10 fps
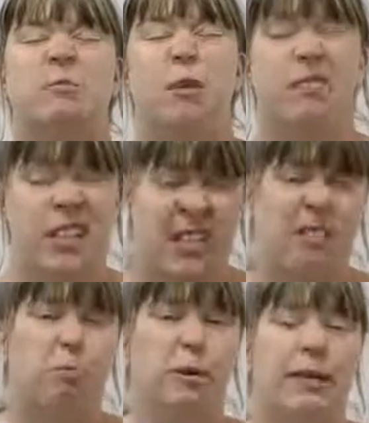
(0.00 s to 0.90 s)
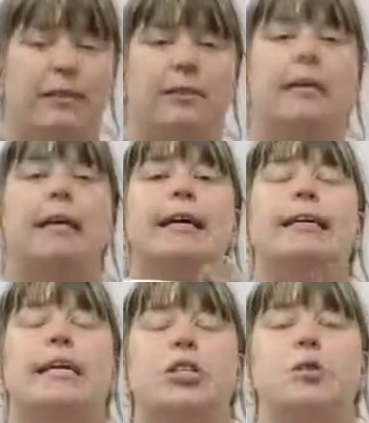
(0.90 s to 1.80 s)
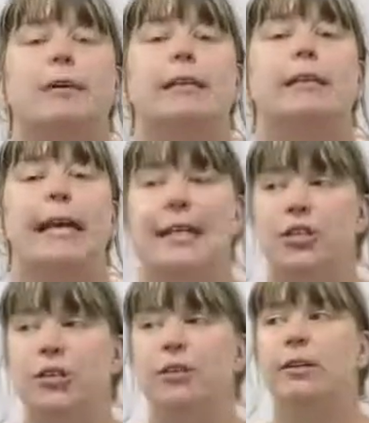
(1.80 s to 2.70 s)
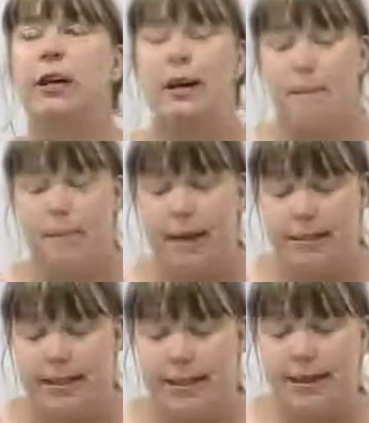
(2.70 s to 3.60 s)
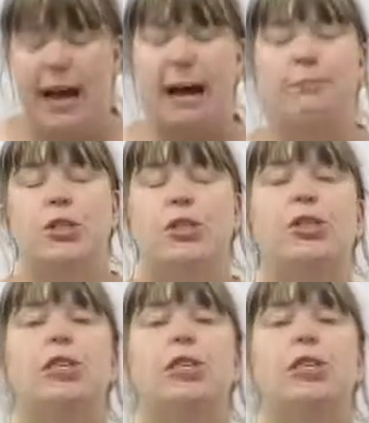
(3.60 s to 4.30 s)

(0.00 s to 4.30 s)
the moment because I will get to it later, but I'm just